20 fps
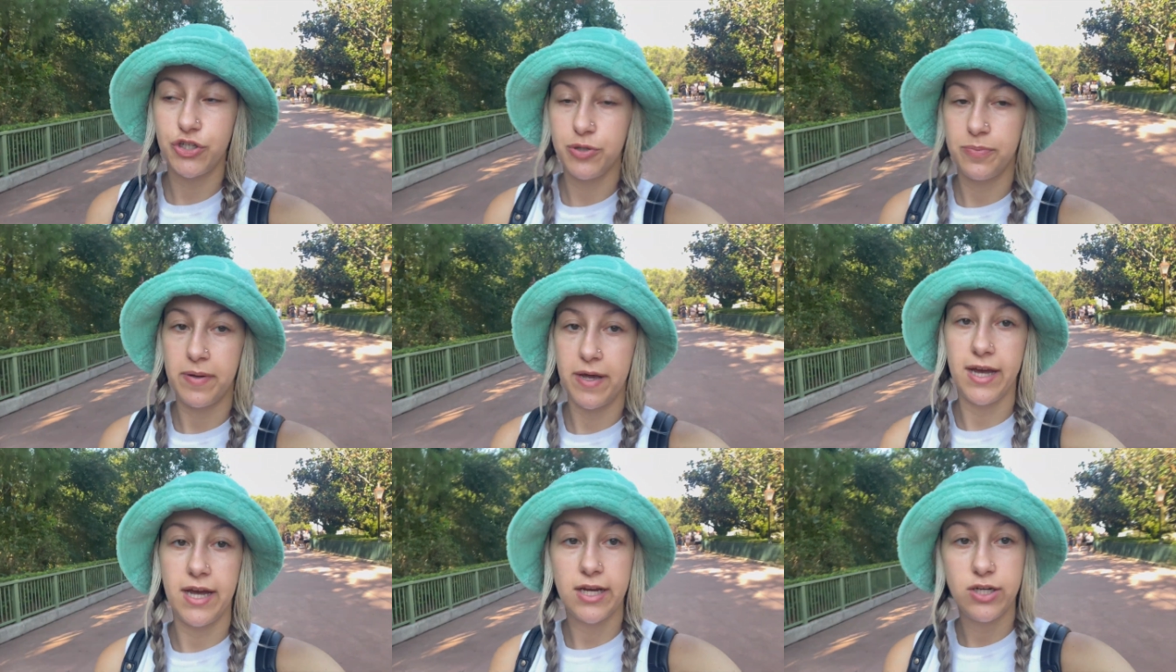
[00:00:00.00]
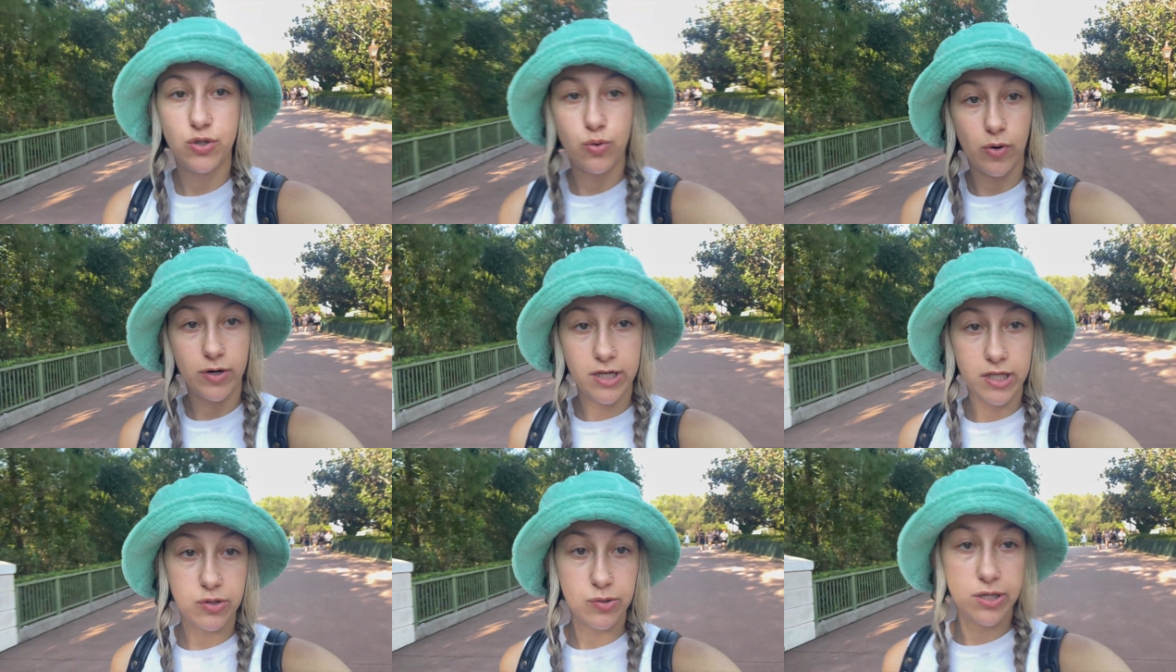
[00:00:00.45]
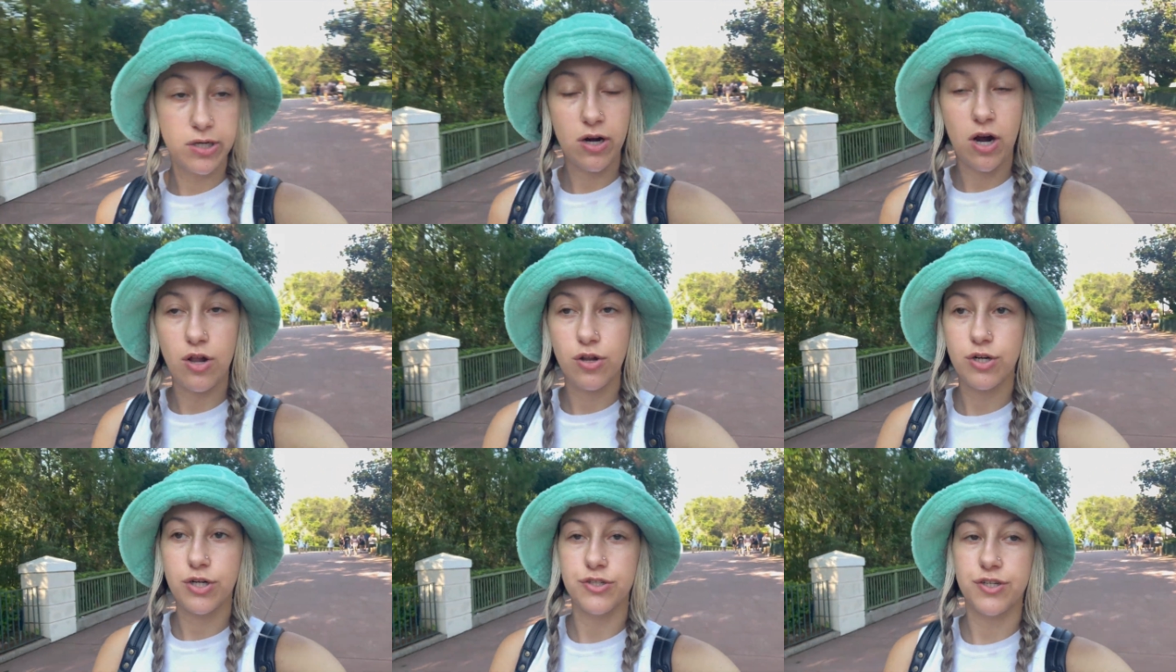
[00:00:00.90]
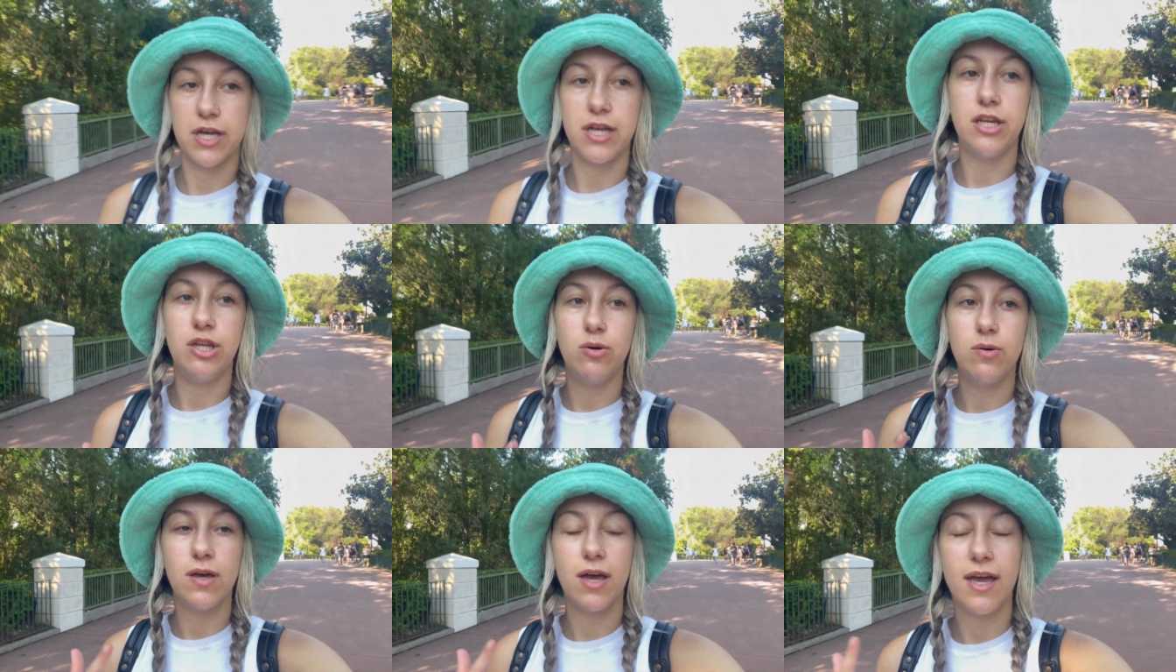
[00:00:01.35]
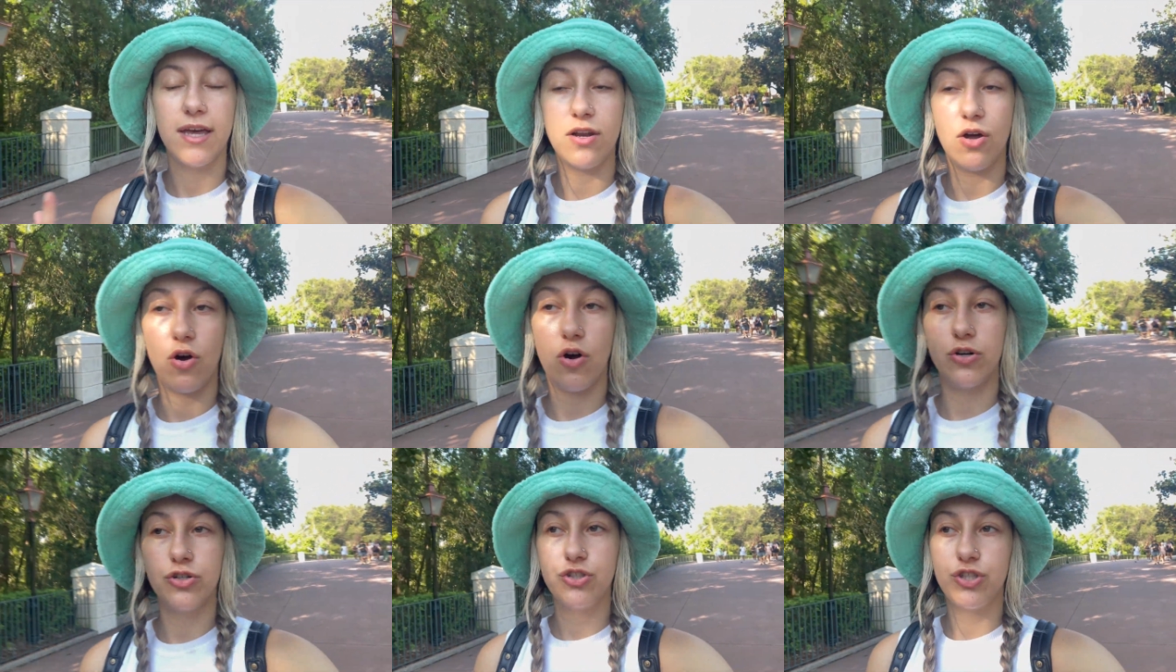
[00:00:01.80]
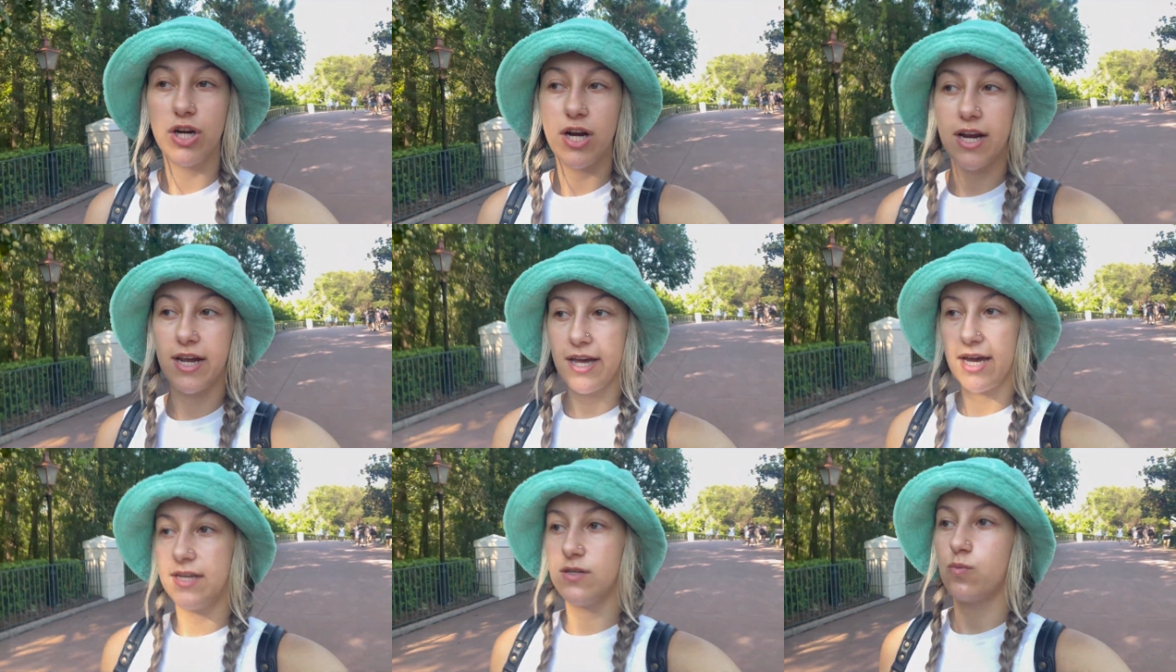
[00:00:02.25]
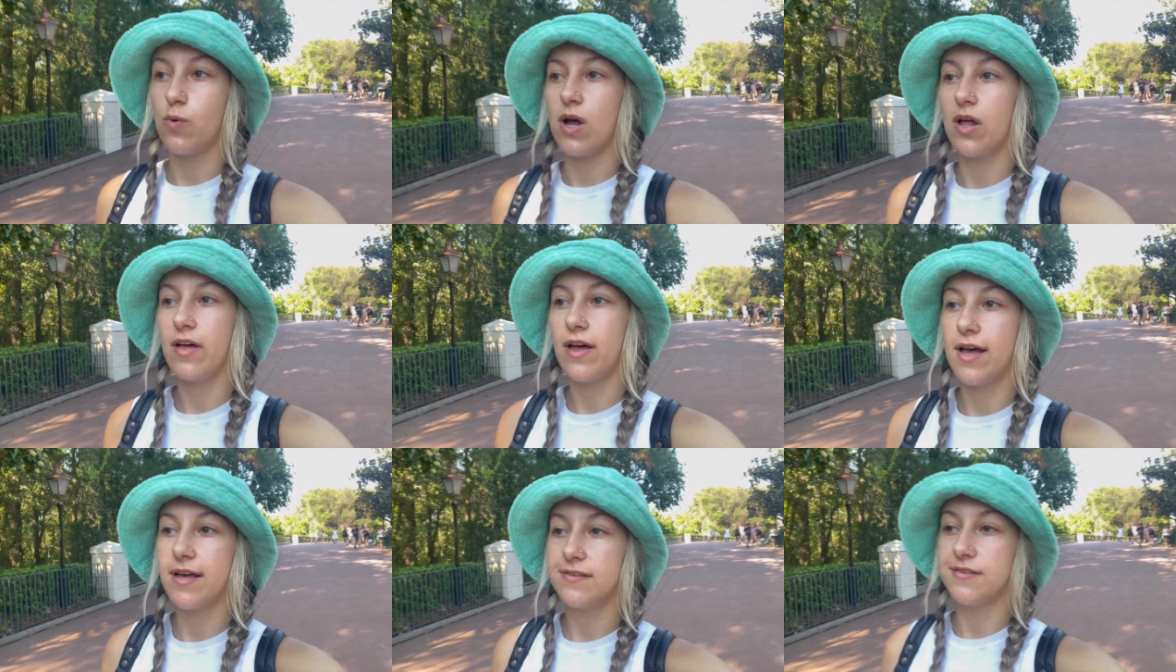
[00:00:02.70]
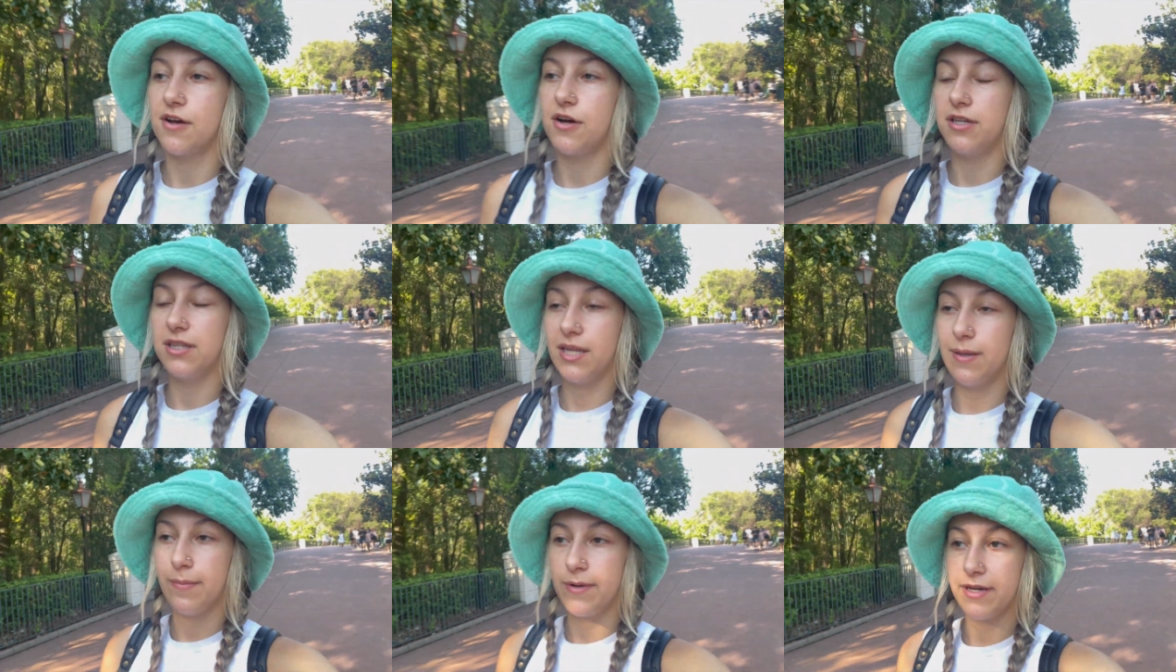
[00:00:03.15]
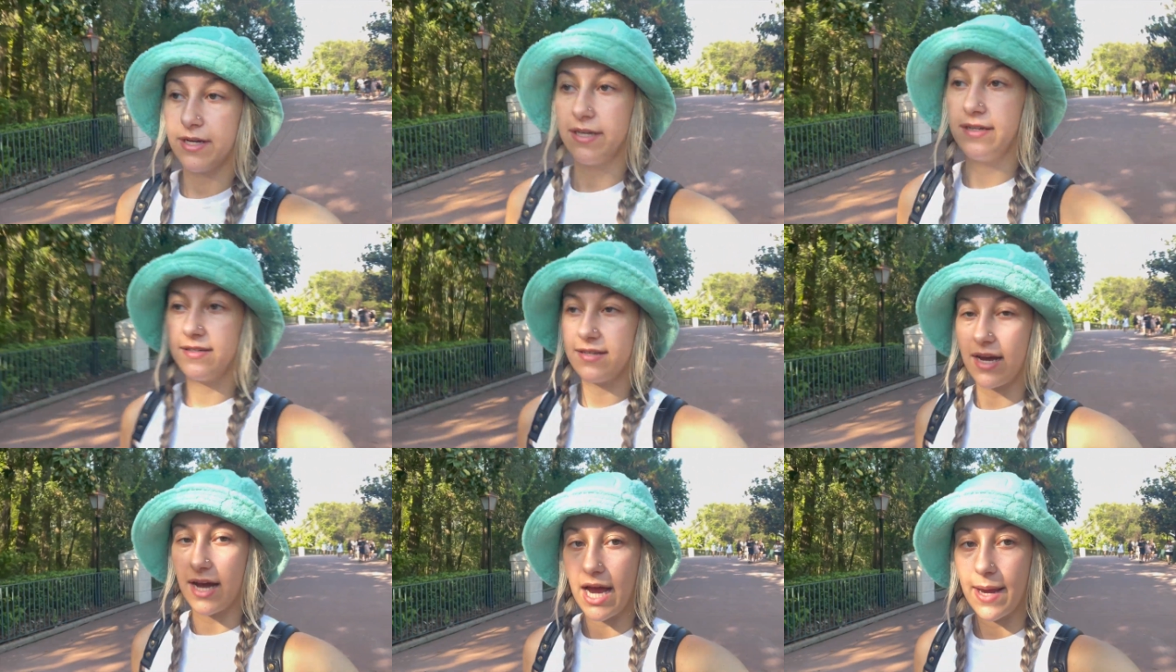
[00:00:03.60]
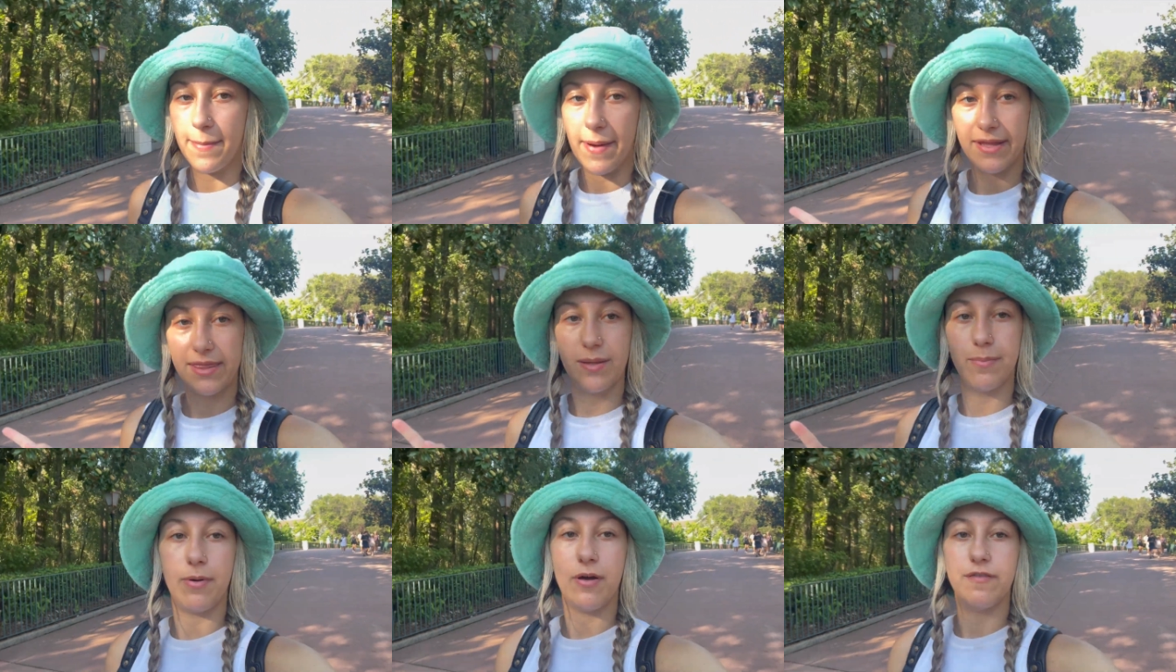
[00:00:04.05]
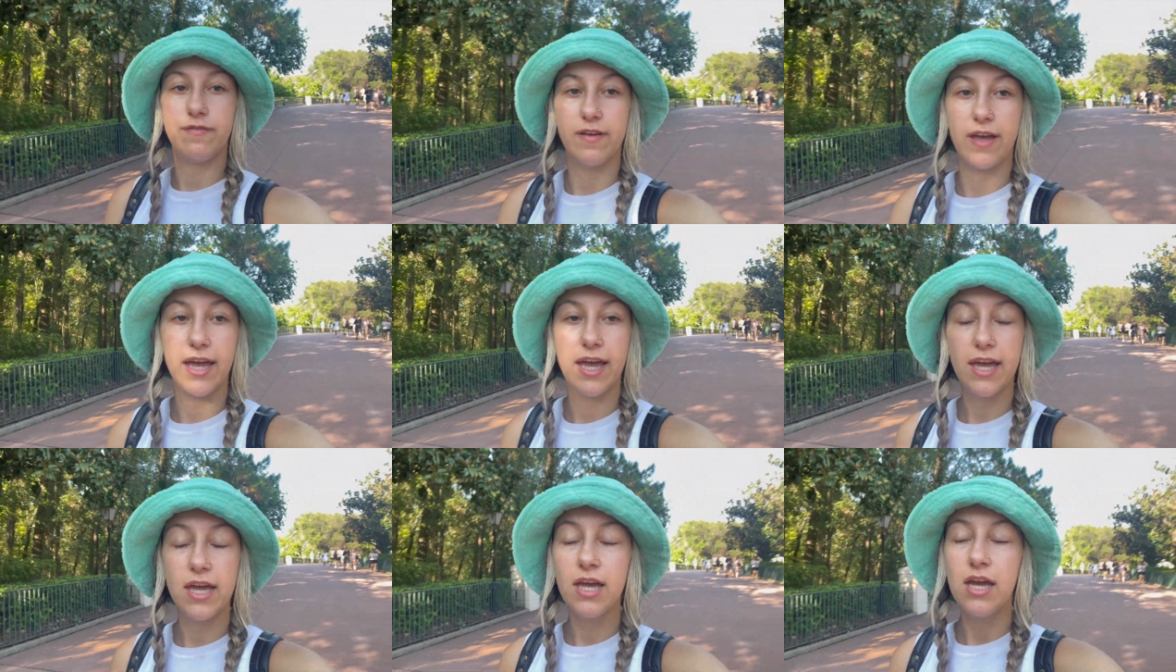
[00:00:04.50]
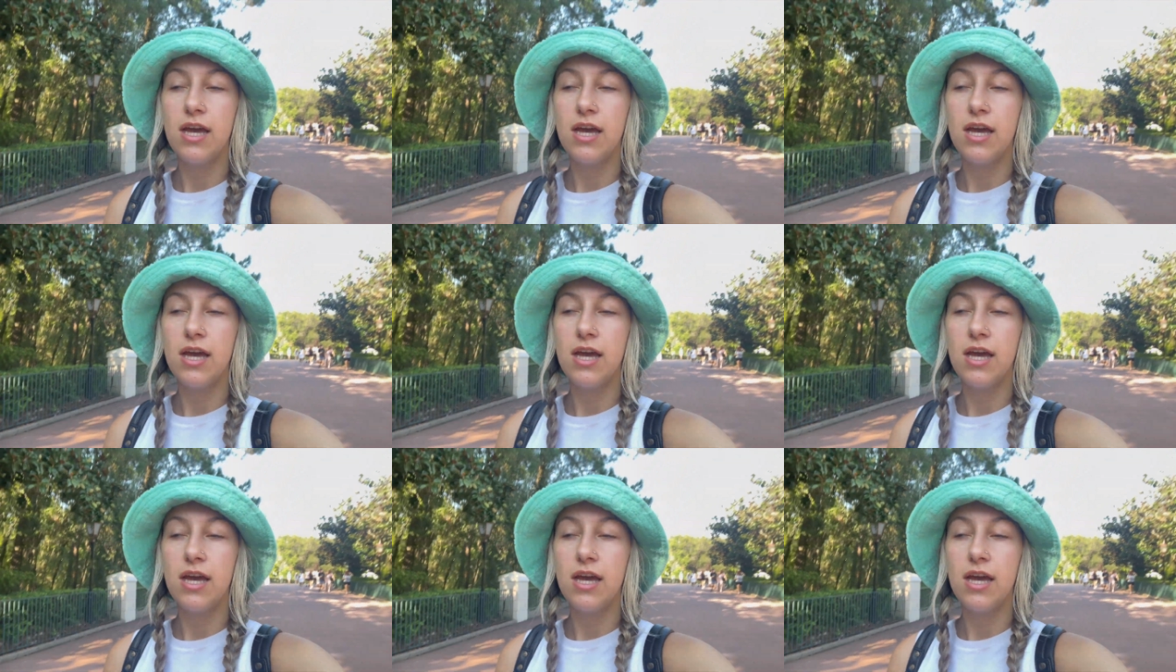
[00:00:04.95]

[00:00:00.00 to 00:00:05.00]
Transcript: you pay $23 and you get an entree as well as unlimited time at the buffet.